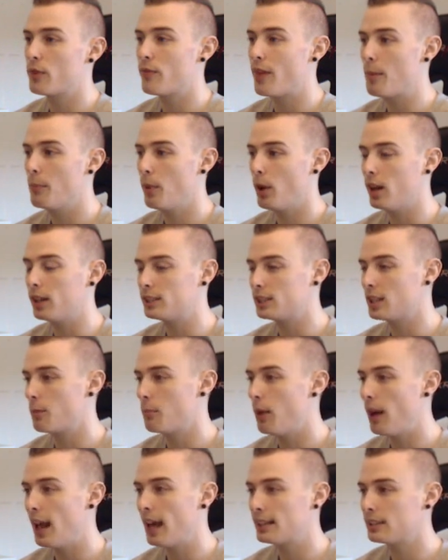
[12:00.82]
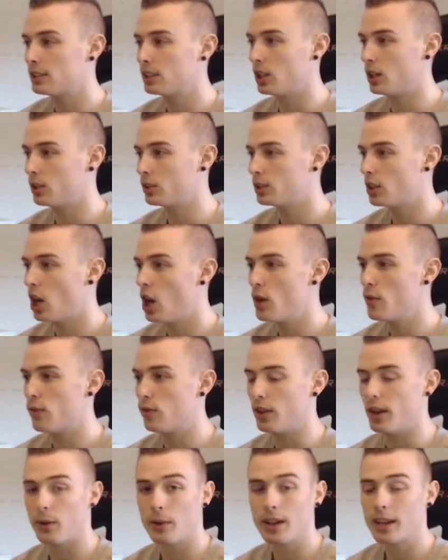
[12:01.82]
Van Persie and Palacio, so
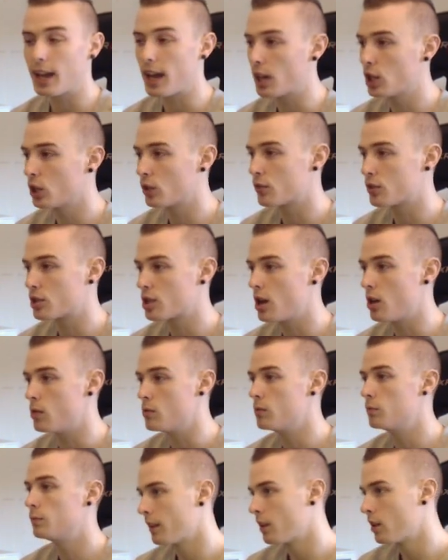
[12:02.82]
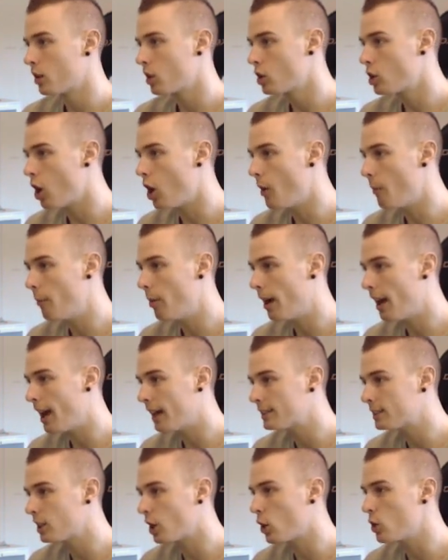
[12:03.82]
hopefully we can get a good result. Go on,
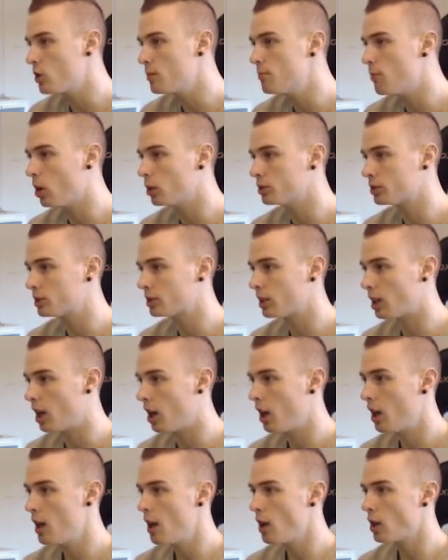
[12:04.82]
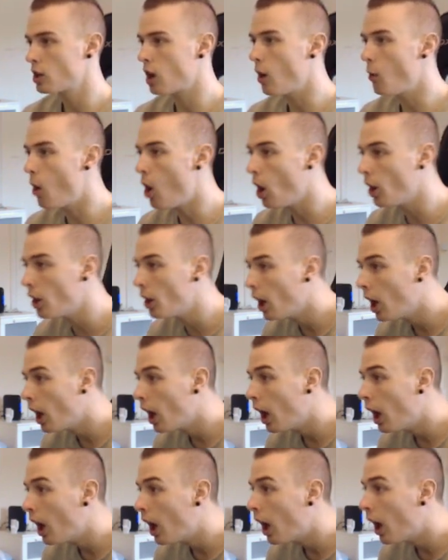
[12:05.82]
Palacio, you monster. Go on.
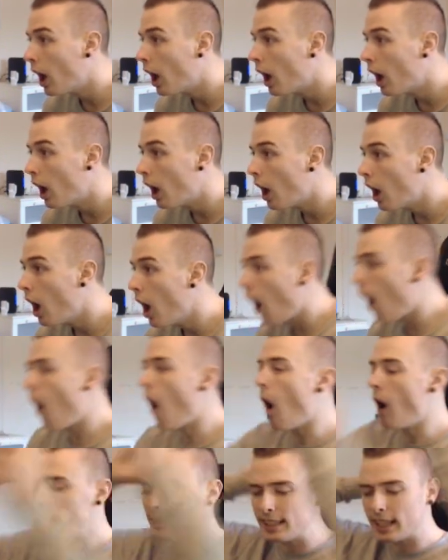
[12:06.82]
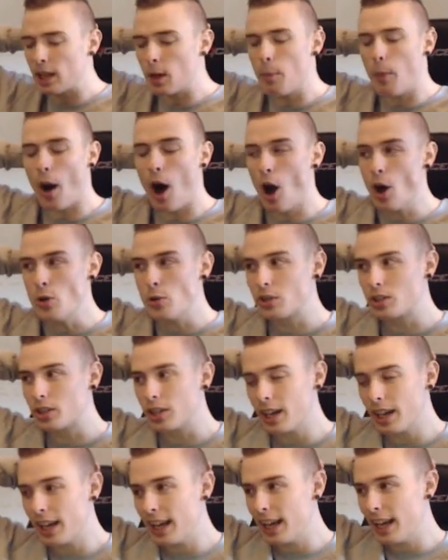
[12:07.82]
Oh, he's hit the post.
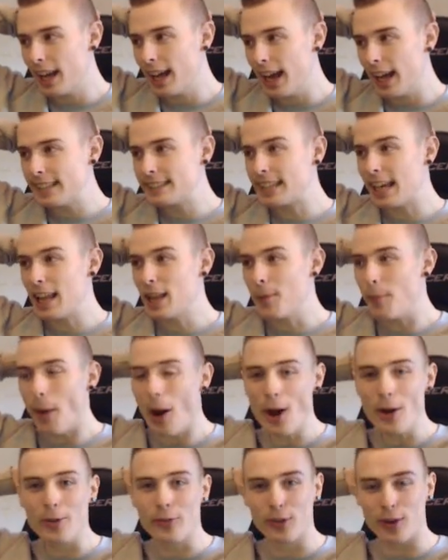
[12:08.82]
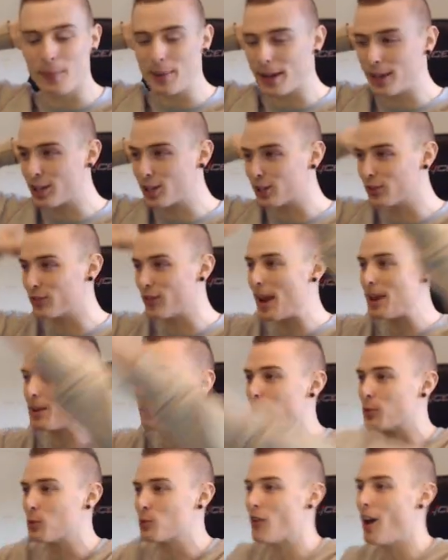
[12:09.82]
He's hit the post from an
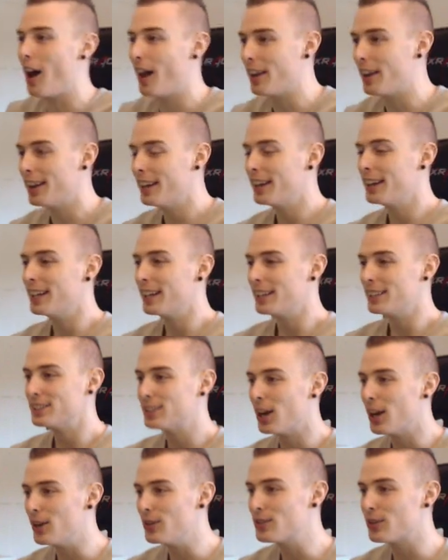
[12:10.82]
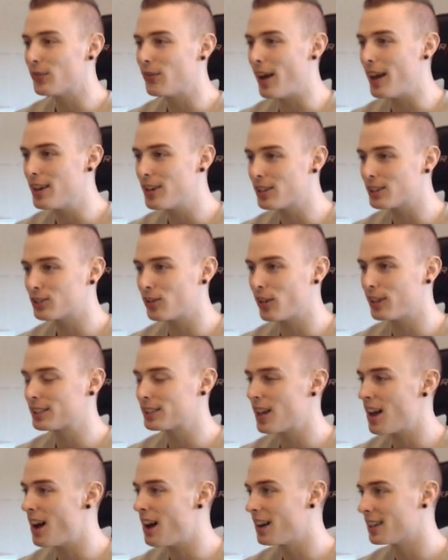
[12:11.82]
incredible run. Two defenders on his
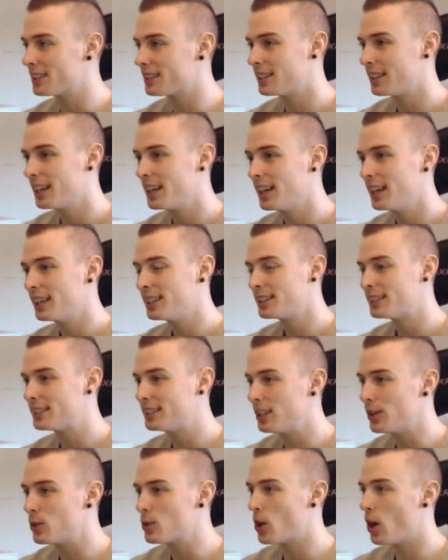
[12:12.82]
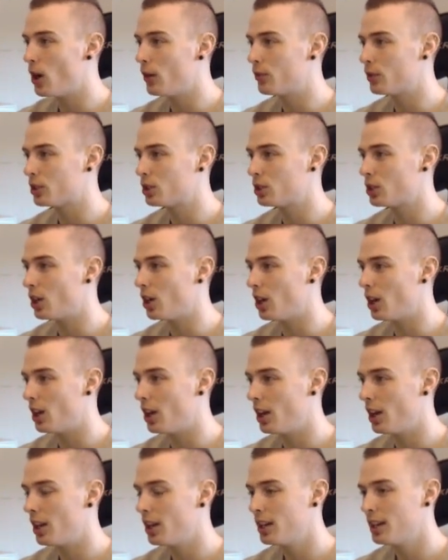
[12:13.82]
arse. Still got off a shot.
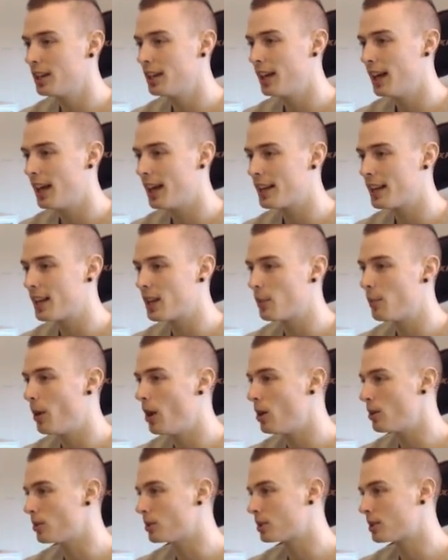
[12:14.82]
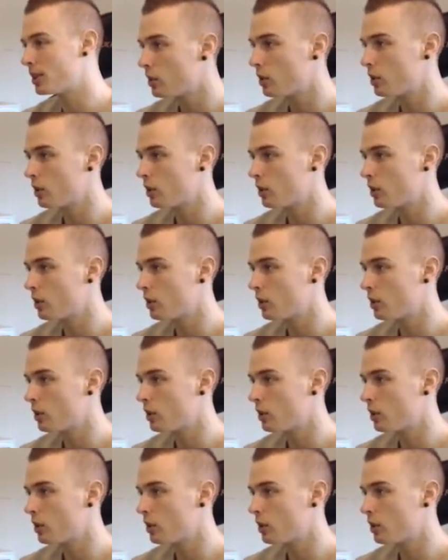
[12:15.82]
And he hit the post.